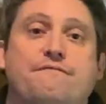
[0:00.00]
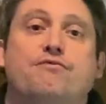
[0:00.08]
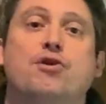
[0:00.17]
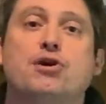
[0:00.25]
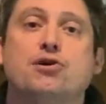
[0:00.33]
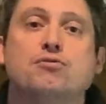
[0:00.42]

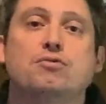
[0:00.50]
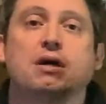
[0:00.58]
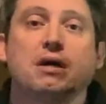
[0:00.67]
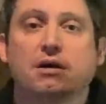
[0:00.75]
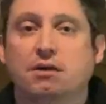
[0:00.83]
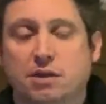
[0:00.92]
through
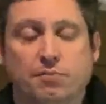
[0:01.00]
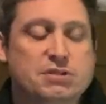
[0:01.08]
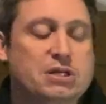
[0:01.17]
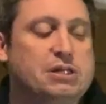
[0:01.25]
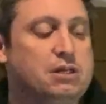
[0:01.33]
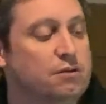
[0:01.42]
the
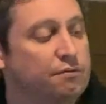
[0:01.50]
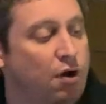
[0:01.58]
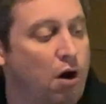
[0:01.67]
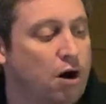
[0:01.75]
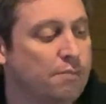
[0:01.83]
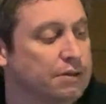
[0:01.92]
particular
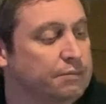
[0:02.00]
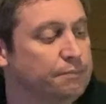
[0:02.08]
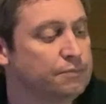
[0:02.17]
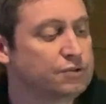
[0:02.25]
environment.